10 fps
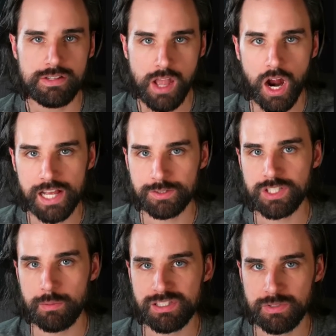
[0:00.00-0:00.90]
All right, so let's
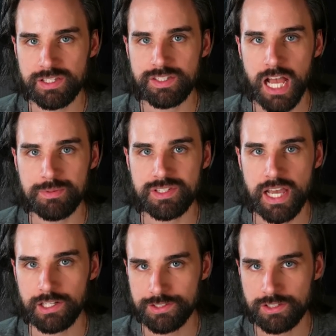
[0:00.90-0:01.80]
talk about some of these top
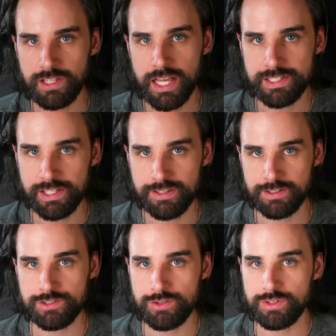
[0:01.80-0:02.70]
side hustle ideas
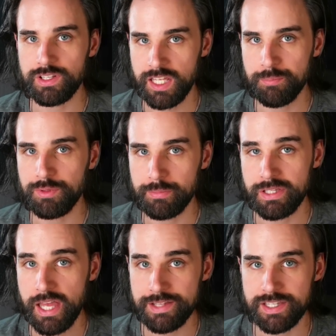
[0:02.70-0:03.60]
that you can
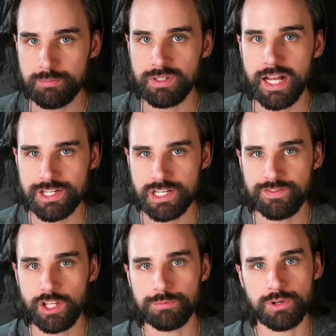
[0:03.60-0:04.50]
implement as a blockchain
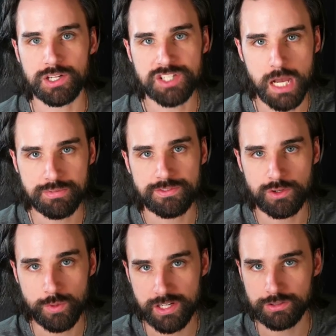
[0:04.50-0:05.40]
developer on top of
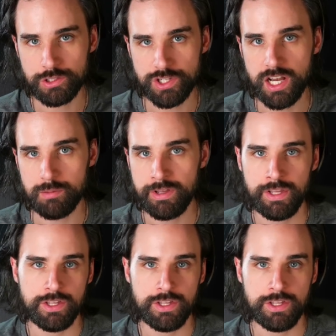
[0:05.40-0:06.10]
your regular job.